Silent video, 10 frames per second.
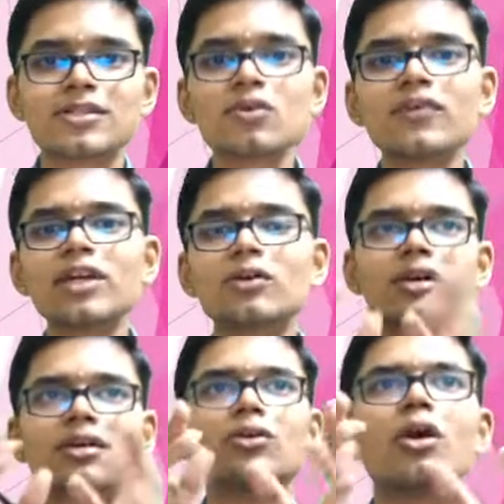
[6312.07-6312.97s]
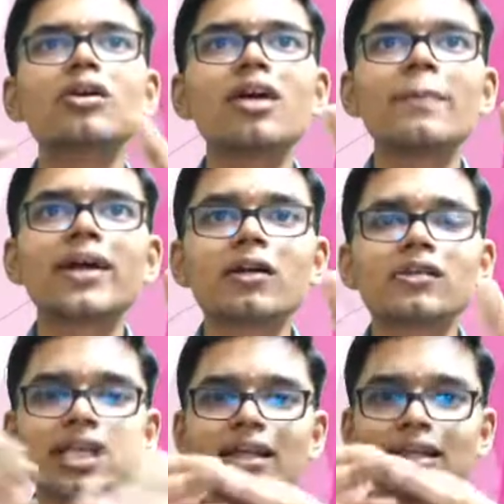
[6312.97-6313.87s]
So we do not come across
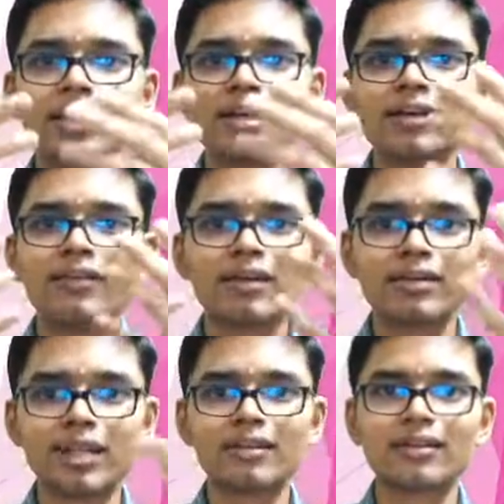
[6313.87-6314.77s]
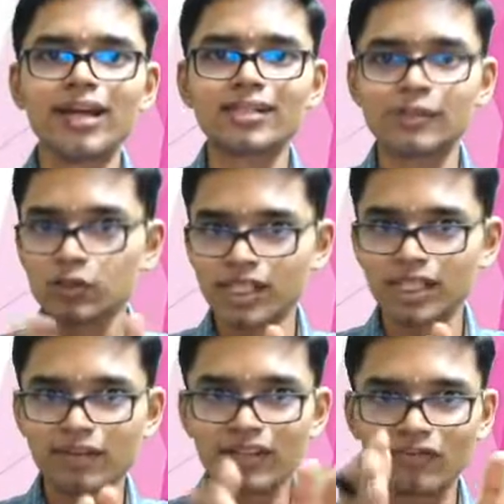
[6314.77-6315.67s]
anything that is
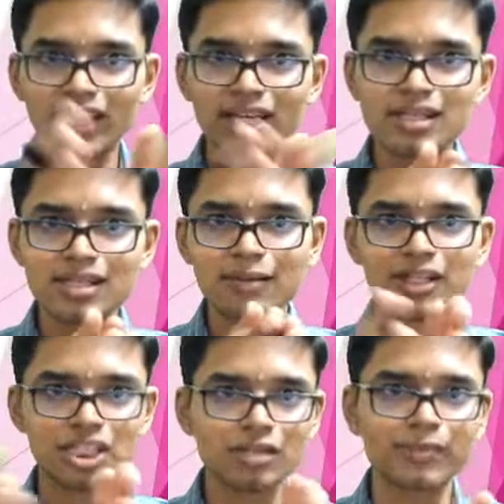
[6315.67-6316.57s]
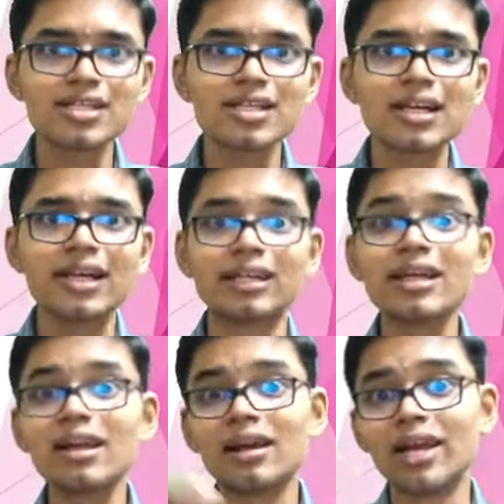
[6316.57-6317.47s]
associated with weights and measurements in
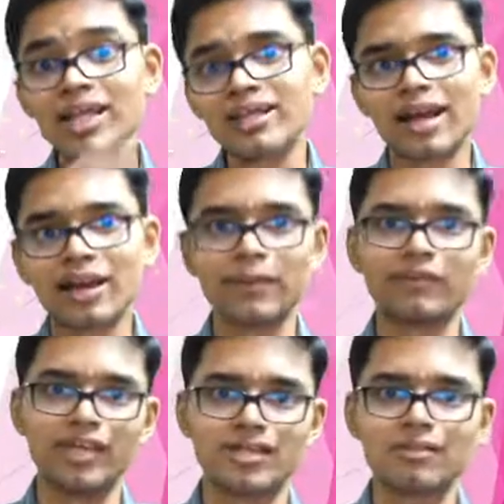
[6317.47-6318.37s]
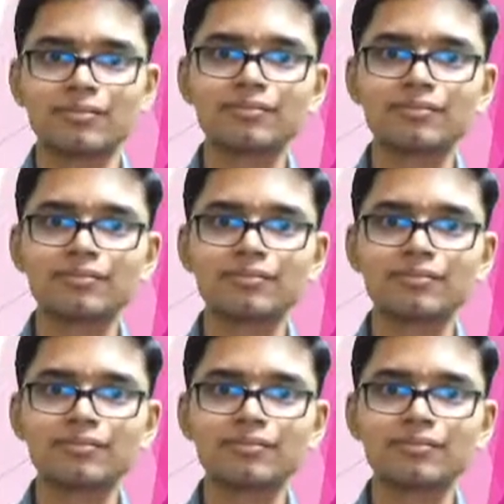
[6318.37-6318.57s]
the late Harappan phase.